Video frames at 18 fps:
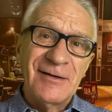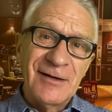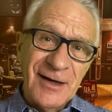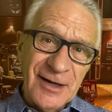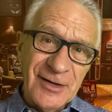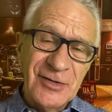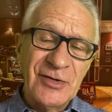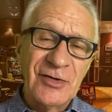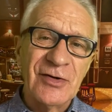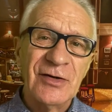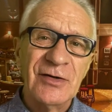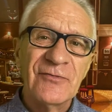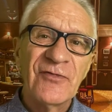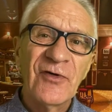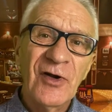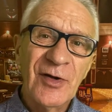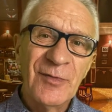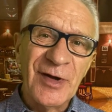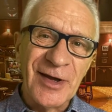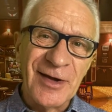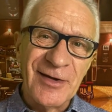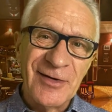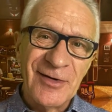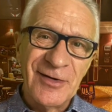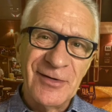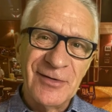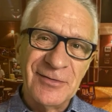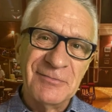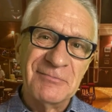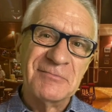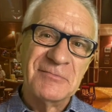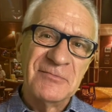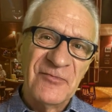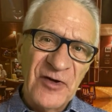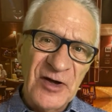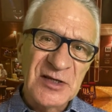and you can follow me on
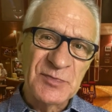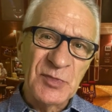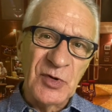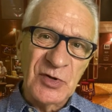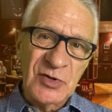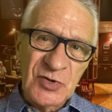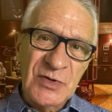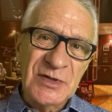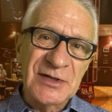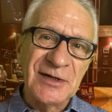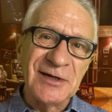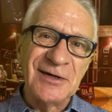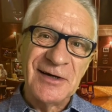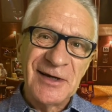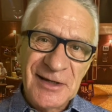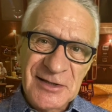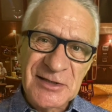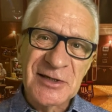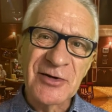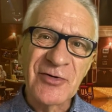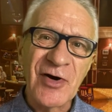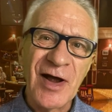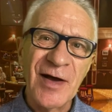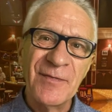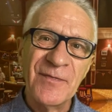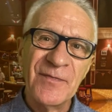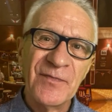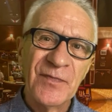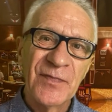Facebook, Twitter, Instagram.